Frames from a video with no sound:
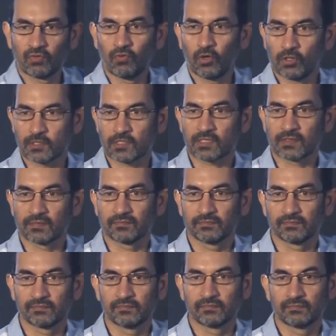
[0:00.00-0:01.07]
vols.
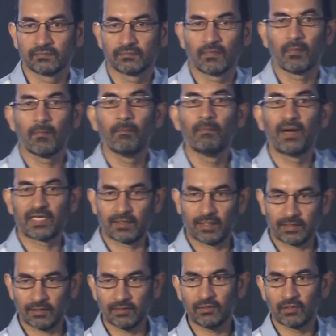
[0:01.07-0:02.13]
Better
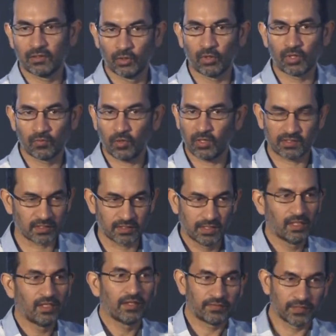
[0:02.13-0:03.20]
return, lower vols.
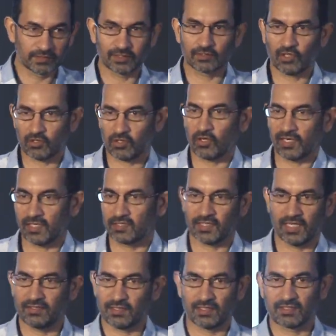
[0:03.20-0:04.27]
This is not rocket
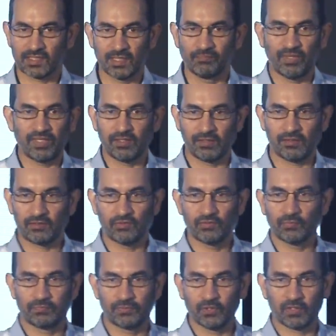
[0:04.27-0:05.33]
science. It's simply
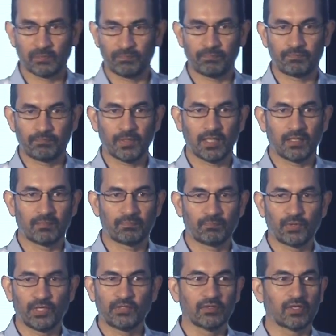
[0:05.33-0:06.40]
you're
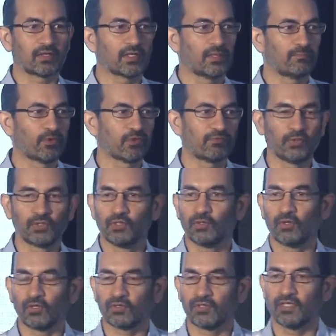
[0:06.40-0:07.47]
putting your portfolio
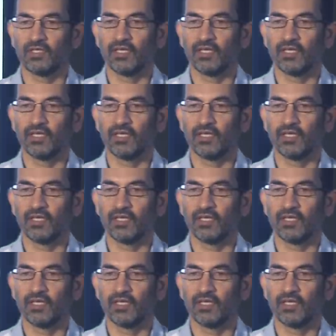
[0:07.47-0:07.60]
on the